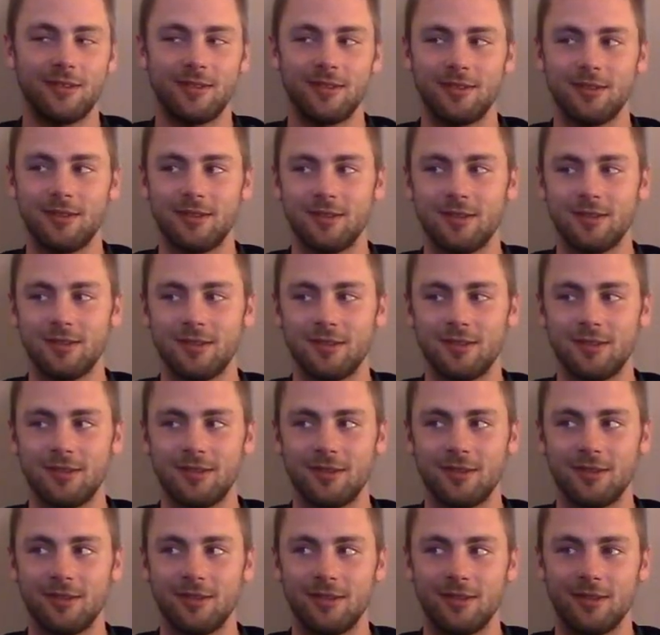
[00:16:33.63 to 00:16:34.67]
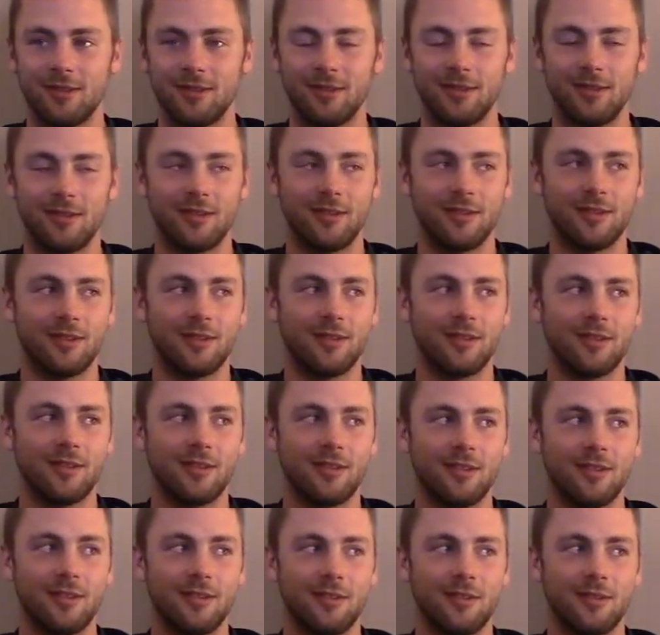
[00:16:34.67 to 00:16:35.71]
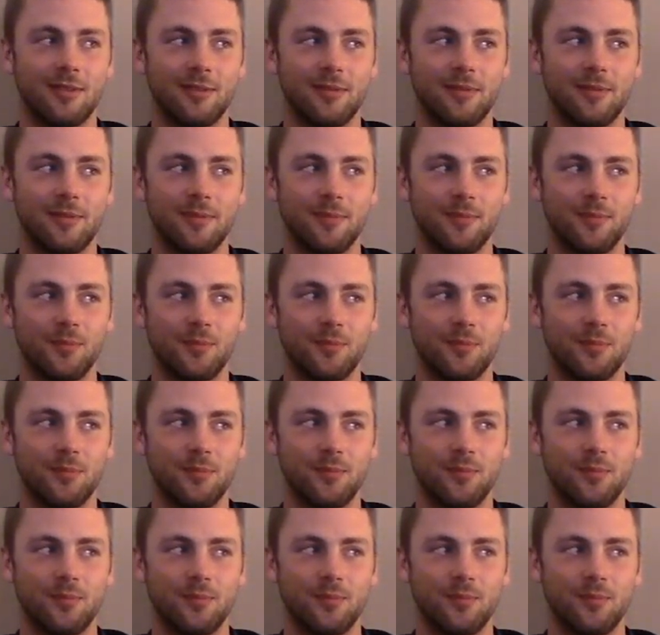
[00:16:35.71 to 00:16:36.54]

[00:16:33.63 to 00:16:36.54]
(silent)